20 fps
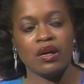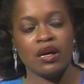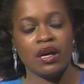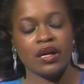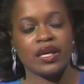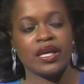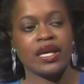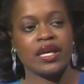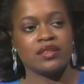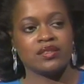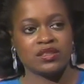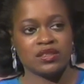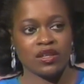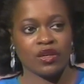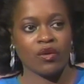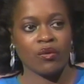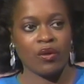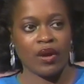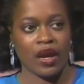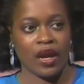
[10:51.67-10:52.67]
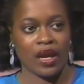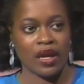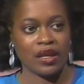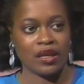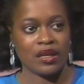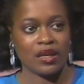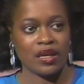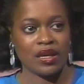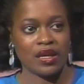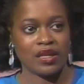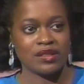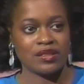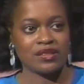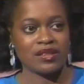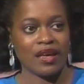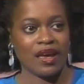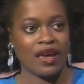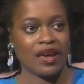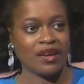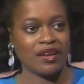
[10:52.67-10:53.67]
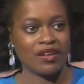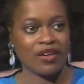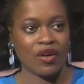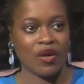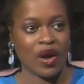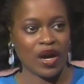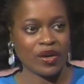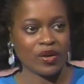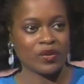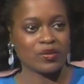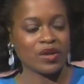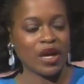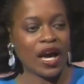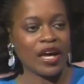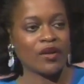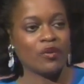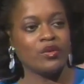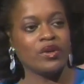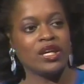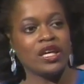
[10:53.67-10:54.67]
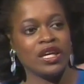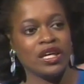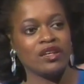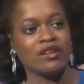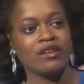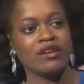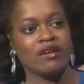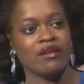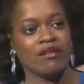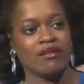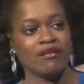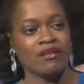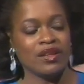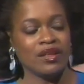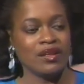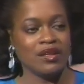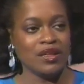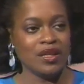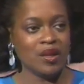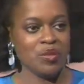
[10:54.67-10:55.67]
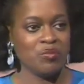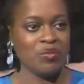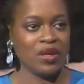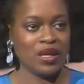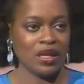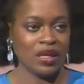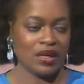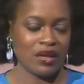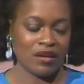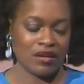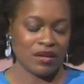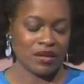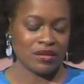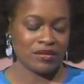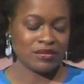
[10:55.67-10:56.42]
against the grain and say, you know, I don't need to be